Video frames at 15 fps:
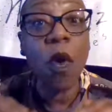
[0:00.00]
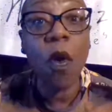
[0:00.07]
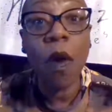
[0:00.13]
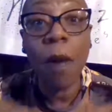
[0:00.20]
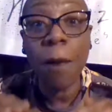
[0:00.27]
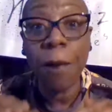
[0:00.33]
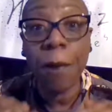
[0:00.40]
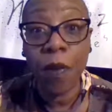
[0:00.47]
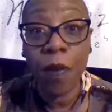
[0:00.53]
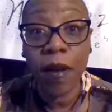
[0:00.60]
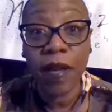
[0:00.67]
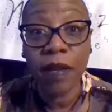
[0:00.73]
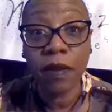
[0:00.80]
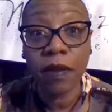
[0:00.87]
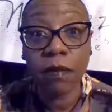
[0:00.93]
on
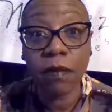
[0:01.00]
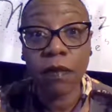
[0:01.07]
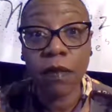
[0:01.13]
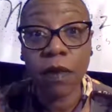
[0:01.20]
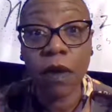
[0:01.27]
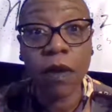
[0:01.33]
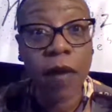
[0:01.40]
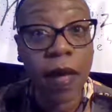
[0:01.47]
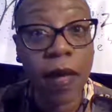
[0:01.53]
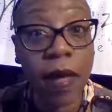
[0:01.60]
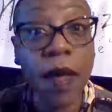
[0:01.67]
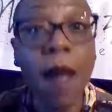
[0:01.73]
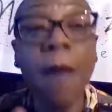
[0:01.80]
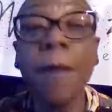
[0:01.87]
point, okay?